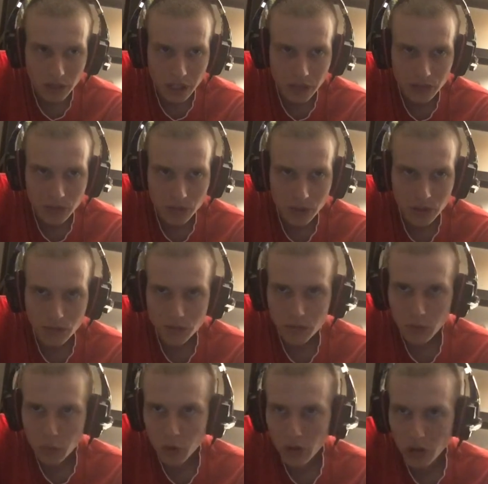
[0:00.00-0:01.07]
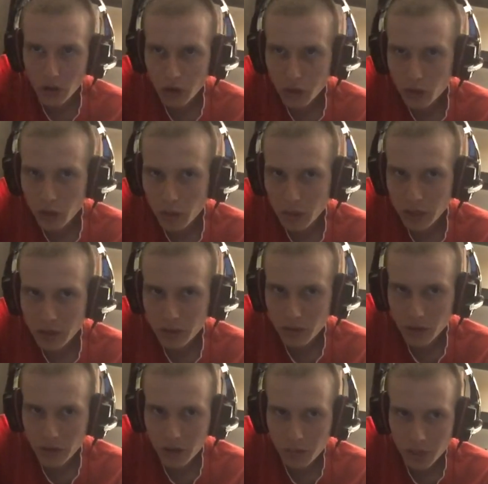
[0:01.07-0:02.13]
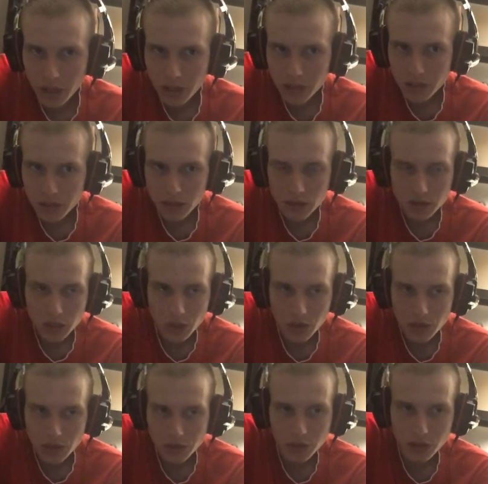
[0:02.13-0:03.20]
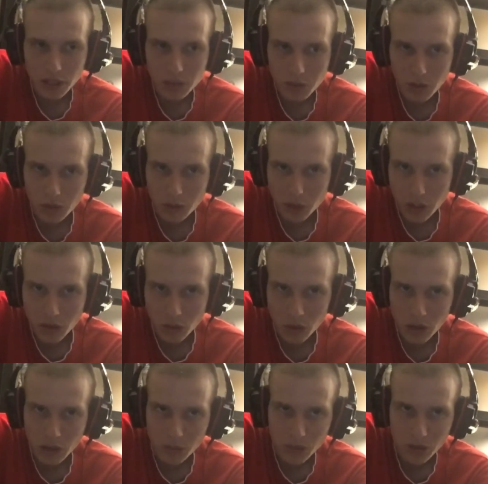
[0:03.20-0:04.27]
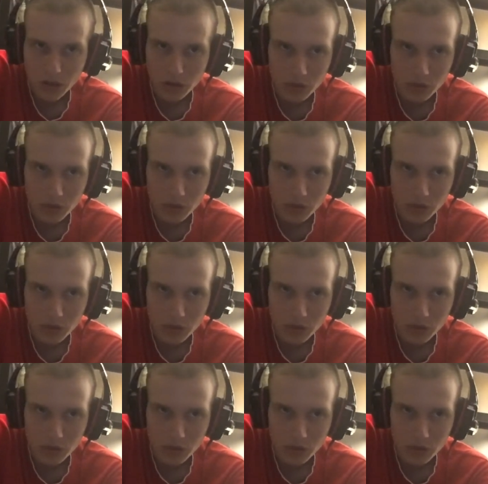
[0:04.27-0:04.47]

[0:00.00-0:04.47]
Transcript: If you put all three of them at their very best, Scherzer and Strasburg are better than Walker Buehler.